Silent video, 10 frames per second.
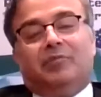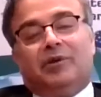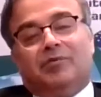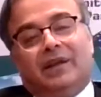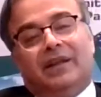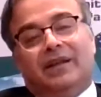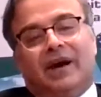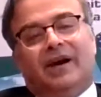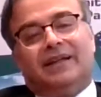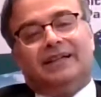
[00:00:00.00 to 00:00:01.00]
between
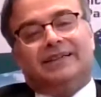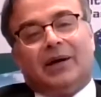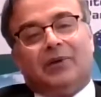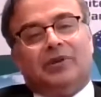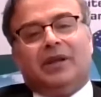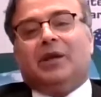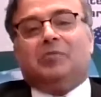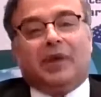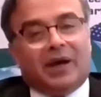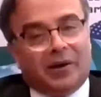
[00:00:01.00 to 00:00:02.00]
Iran and Saudi
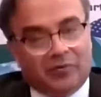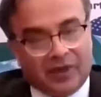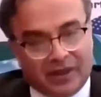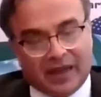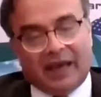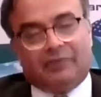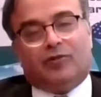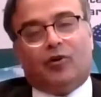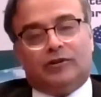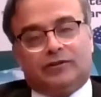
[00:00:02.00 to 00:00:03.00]
Arabia. We have
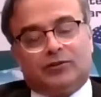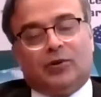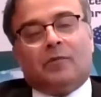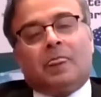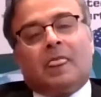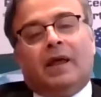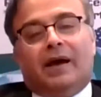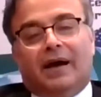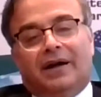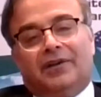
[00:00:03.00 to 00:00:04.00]
also
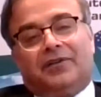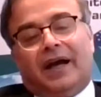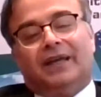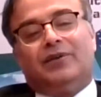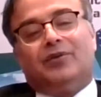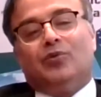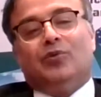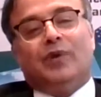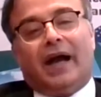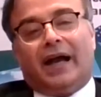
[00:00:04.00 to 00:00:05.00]
tried
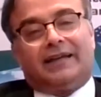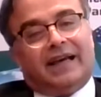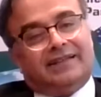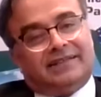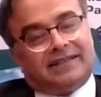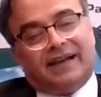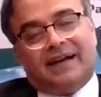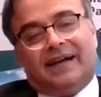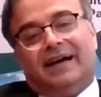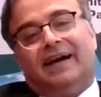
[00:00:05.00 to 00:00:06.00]
to act as
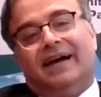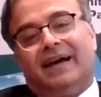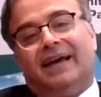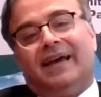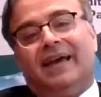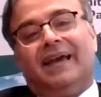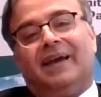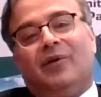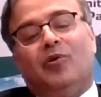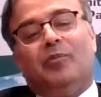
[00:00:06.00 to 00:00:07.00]

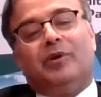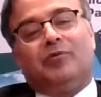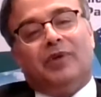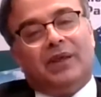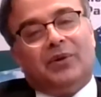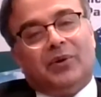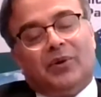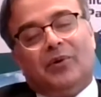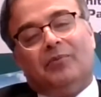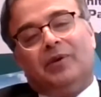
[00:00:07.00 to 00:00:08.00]
a
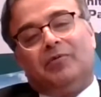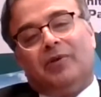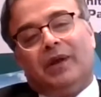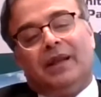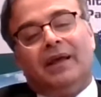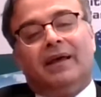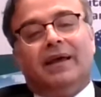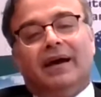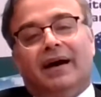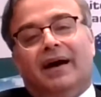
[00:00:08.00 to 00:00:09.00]
go-between, between
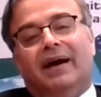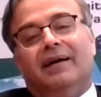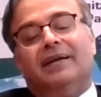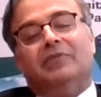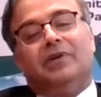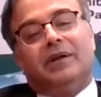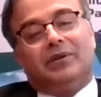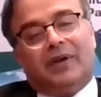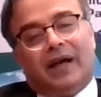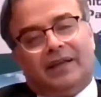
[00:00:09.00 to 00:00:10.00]
even
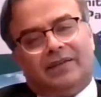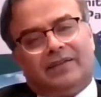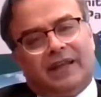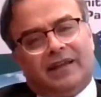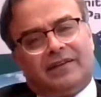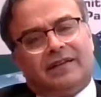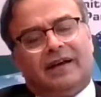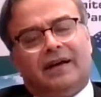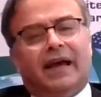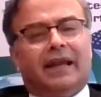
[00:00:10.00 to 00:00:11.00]
United States
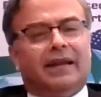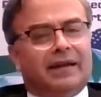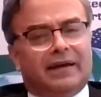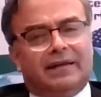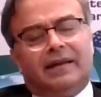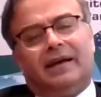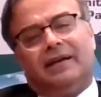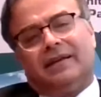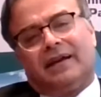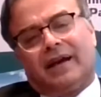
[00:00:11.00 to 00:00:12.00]
and the
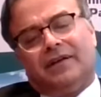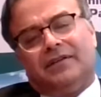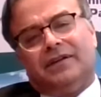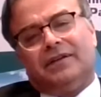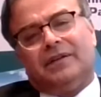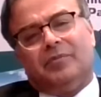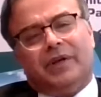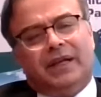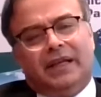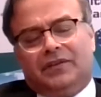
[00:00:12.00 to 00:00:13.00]
other countries in the
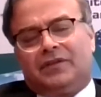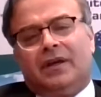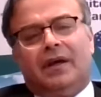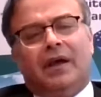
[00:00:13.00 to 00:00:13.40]
Middle East.